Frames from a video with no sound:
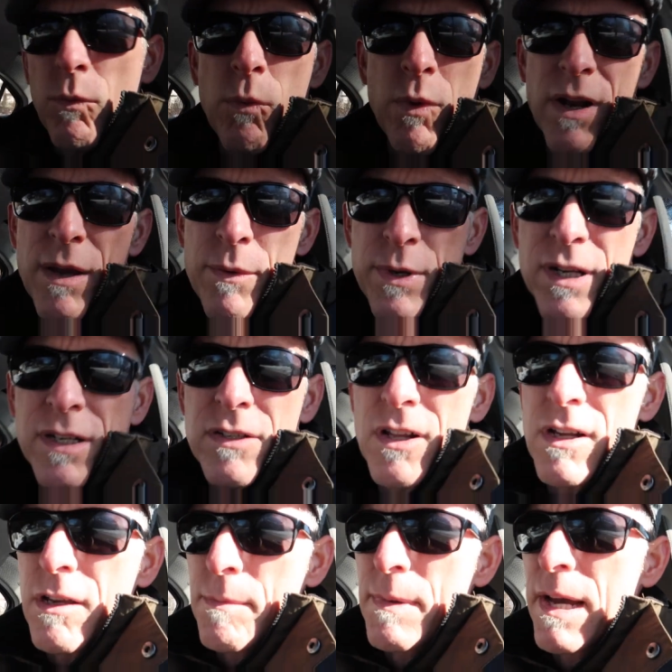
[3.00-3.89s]
What I want to
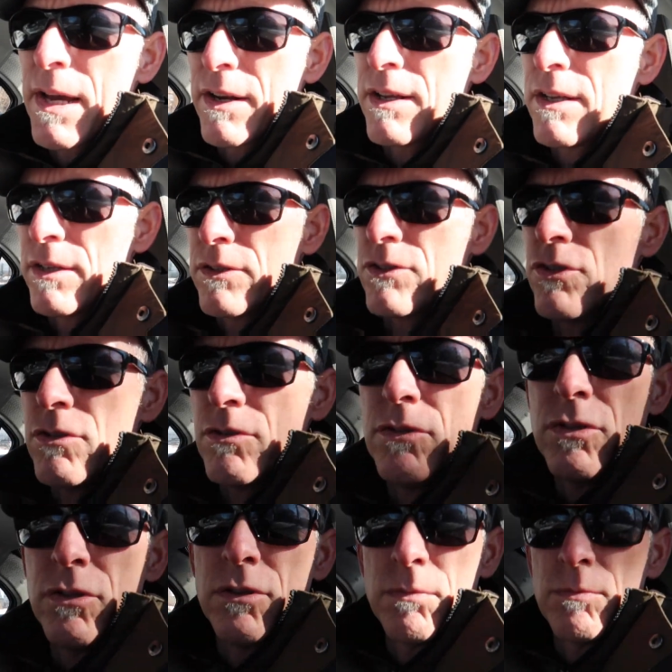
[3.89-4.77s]
talk about is
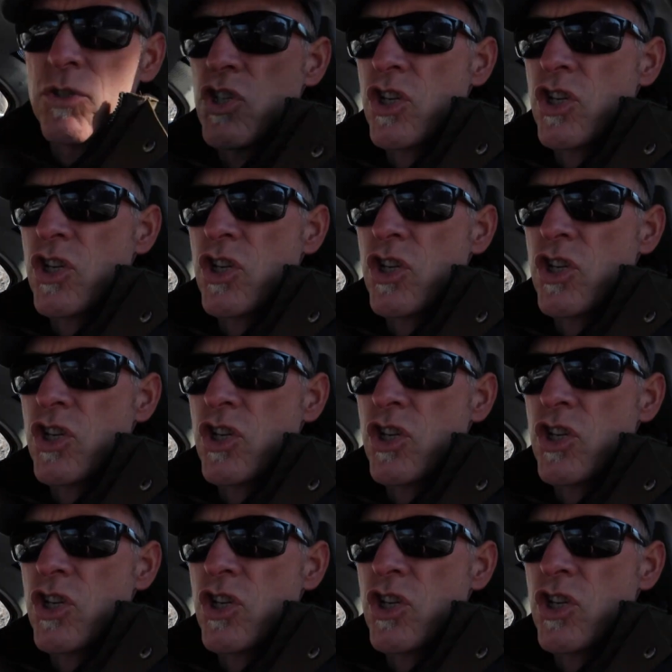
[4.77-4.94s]
YouTube